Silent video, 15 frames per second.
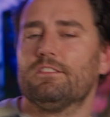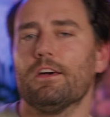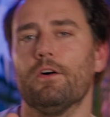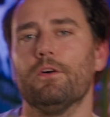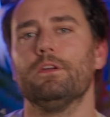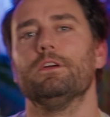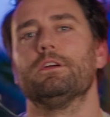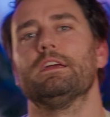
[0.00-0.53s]

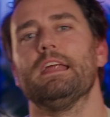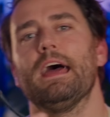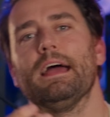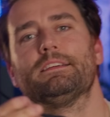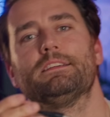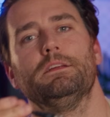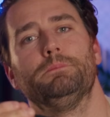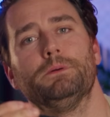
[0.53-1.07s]
so you can
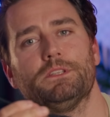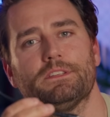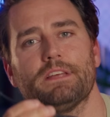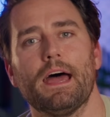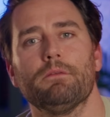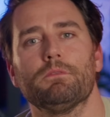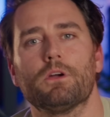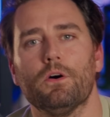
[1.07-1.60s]
actually put
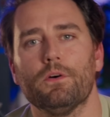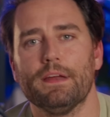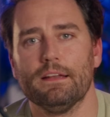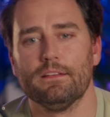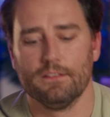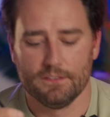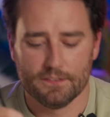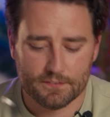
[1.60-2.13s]
timecode
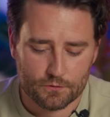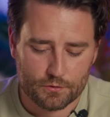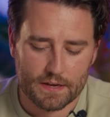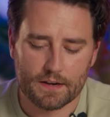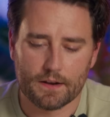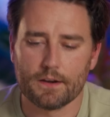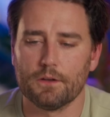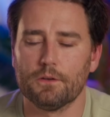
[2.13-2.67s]
in
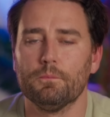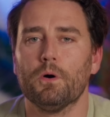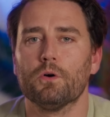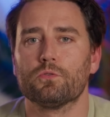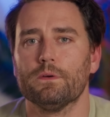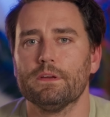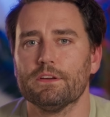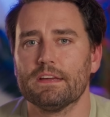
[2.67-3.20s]
straight out of the
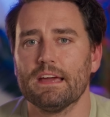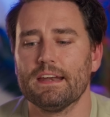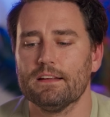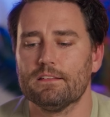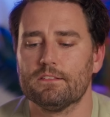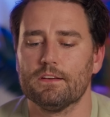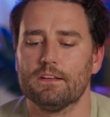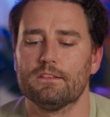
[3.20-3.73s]
box when you get
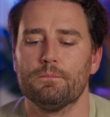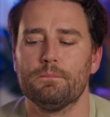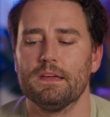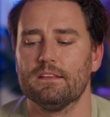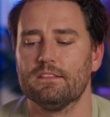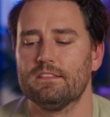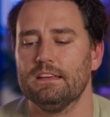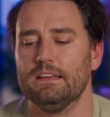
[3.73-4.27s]
it. So it's a
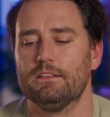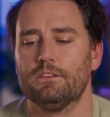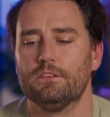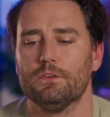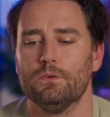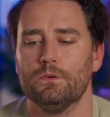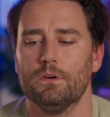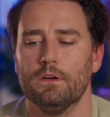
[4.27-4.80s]
BNC
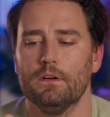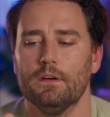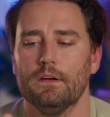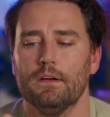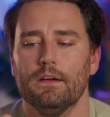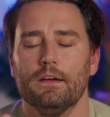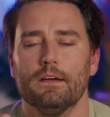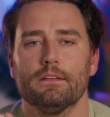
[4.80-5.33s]
to
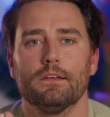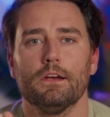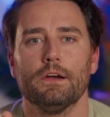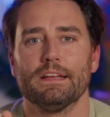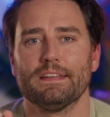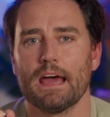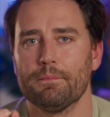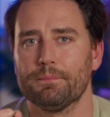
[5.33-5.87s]

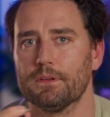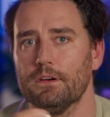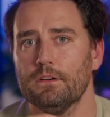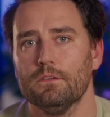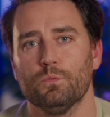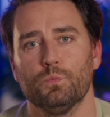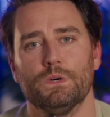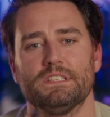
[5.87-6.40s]
adapter adapter,
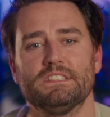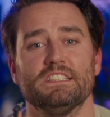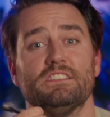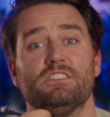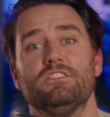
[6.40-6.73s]
which is